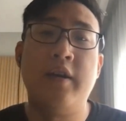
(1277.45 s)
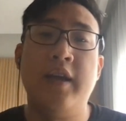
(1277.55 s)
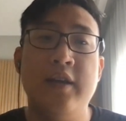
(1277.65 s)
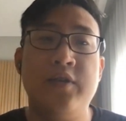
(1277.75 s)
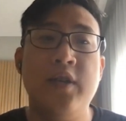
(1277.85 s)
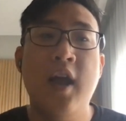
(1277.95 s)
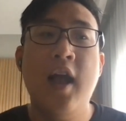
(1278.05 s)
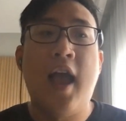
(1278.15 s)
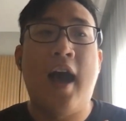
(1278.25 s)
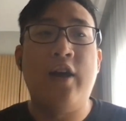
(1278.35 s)
is
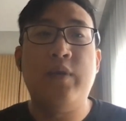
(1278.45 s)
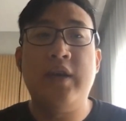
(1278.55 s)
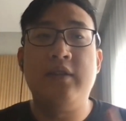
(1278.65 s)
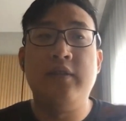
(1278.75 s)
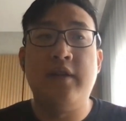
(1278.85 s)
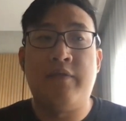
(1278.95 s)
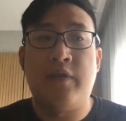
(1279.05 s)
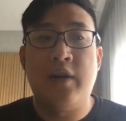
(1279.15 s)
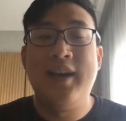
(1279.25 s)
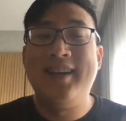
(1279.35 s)
how do we
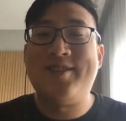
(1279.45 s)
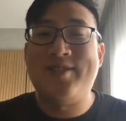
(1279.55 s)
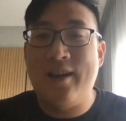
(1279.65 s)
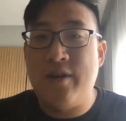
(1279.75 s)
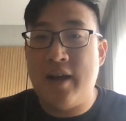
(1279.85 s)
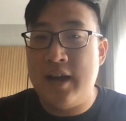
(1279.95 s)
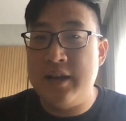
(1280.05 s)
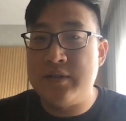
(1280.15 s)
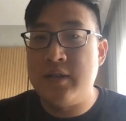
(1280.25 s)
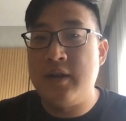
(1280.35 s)
deliver
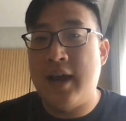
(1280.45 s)
standardized